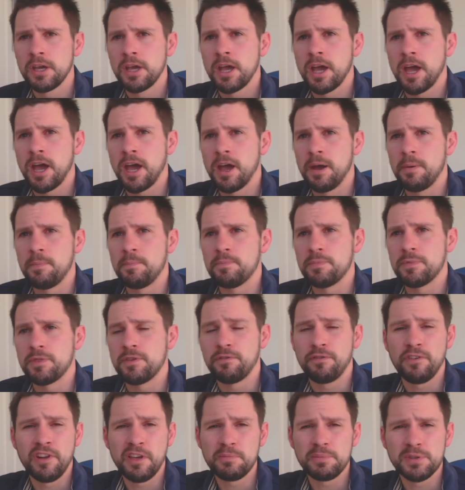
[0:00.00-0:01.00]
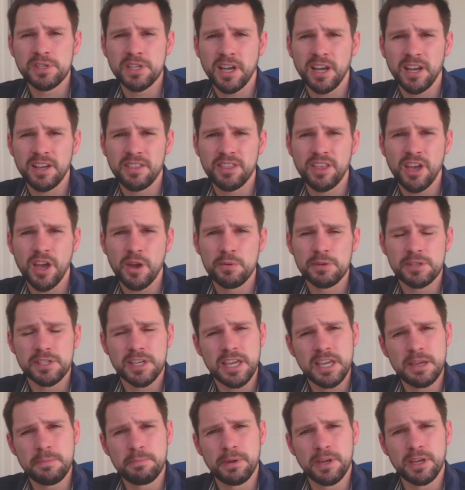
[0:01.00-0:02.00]
The flip side, though, is
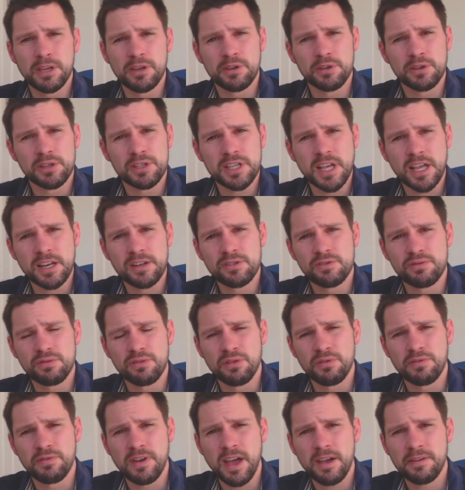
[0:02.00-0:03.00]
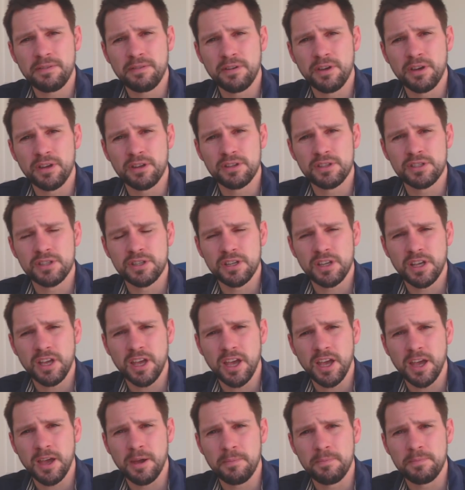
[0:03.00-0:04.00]
keeping your centre of effort
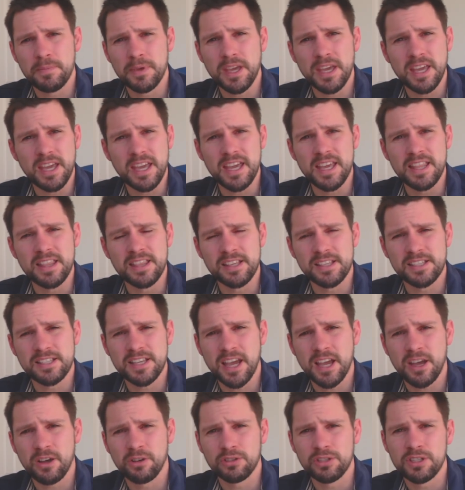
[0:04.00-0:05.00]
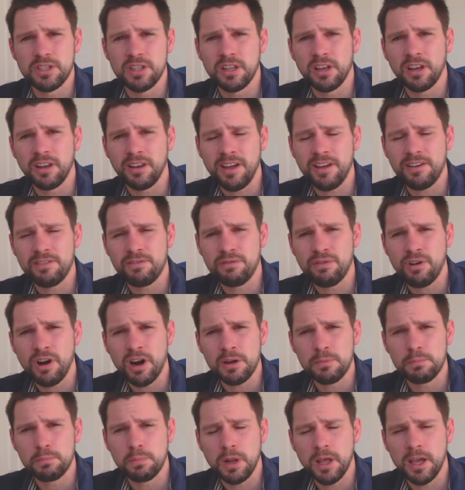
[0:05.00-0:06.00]
in the sails in the
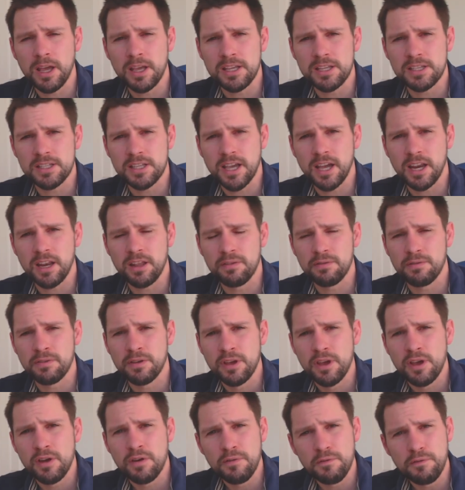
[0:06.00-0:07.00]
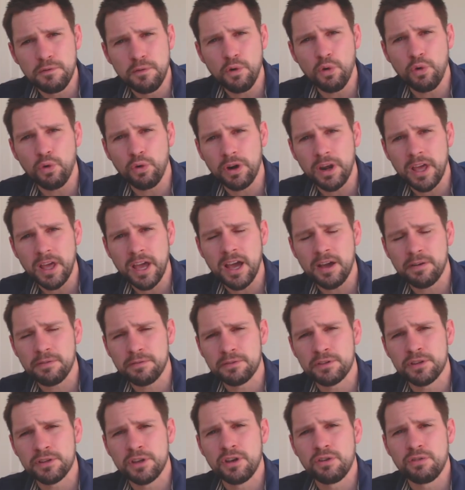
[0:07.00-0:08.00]
right place, kind of fore and
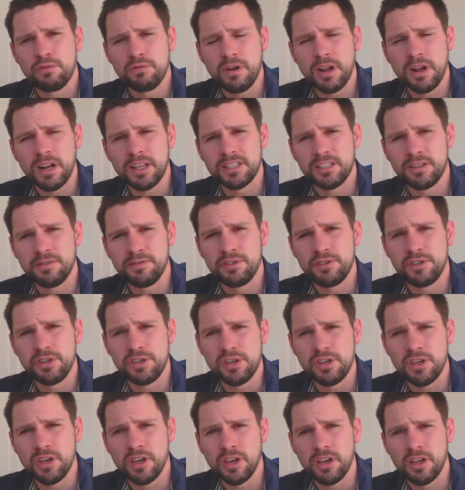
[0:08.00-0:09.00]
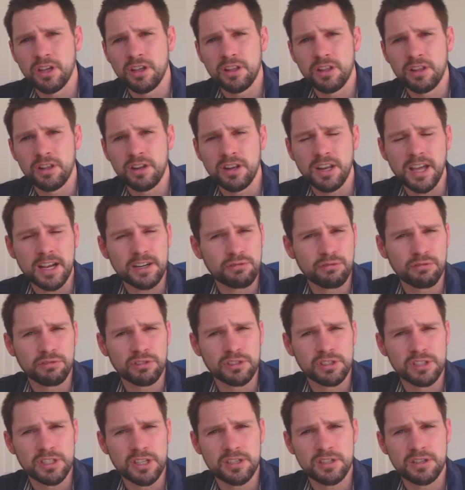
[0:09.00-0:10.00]
aft, relative to your lateral
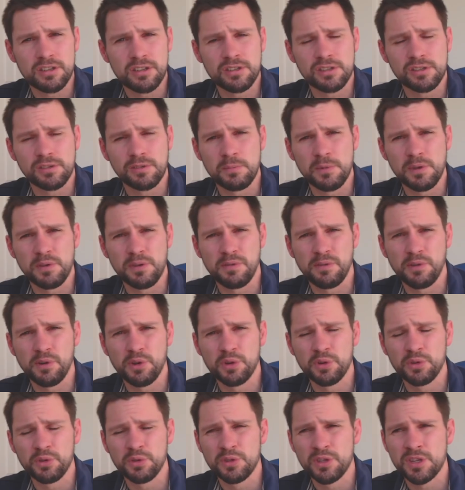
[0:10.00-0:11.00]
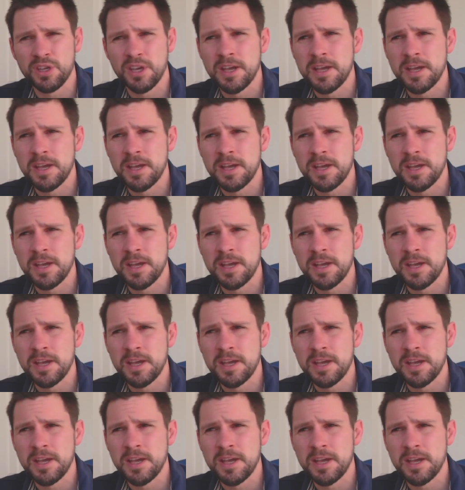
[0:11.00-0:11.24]
resistance from your foils.